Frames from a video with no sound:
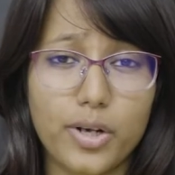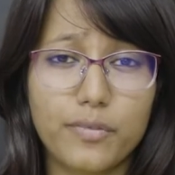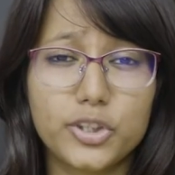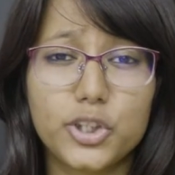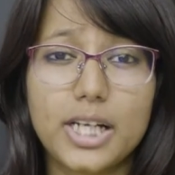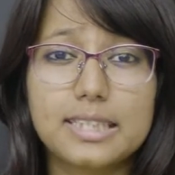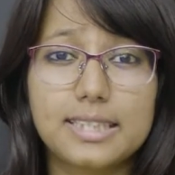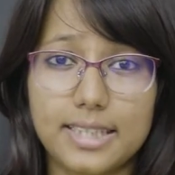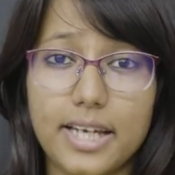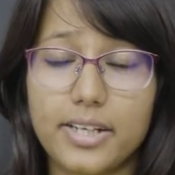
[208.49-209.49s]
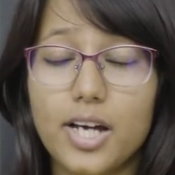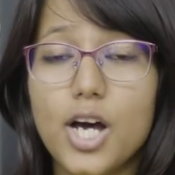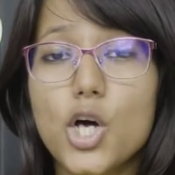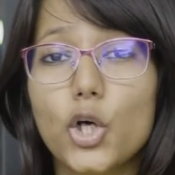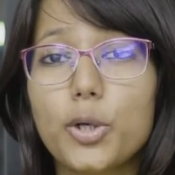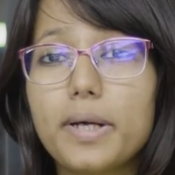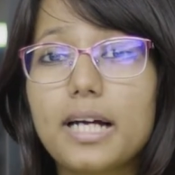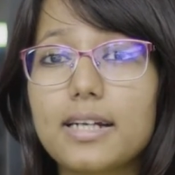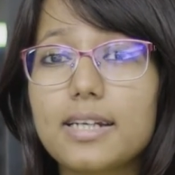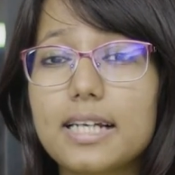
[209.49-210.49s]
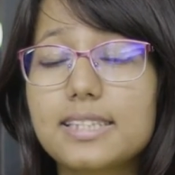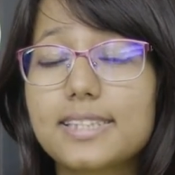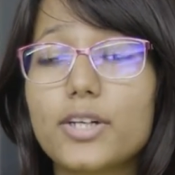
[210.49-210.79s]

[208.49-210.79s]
whatever she had said could be condensed